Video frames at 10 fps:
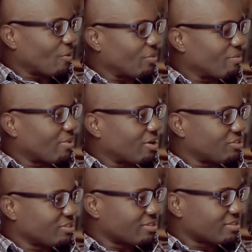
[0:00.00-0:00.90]
on the
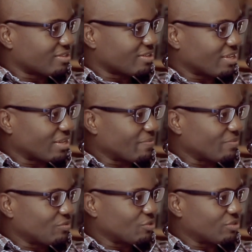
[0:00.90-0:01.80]
margins. Like
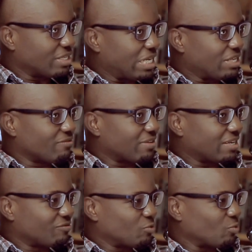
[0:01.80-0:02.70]
just live
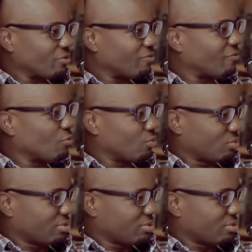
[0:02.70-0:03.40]
life to the full.